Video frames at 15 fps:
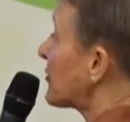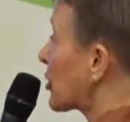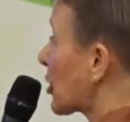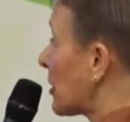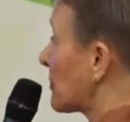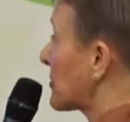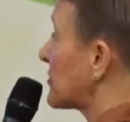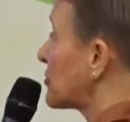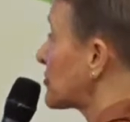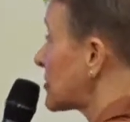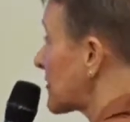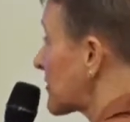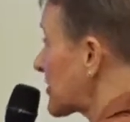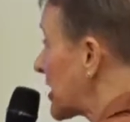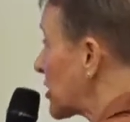the composition
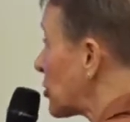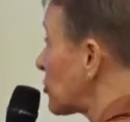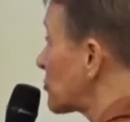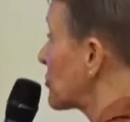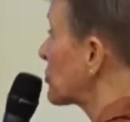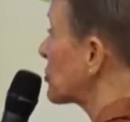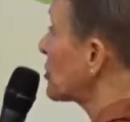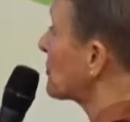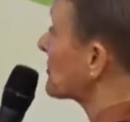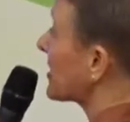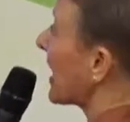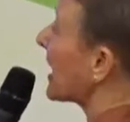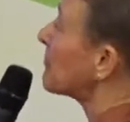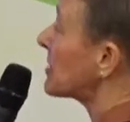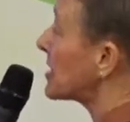of stakeholder groups
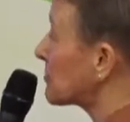can be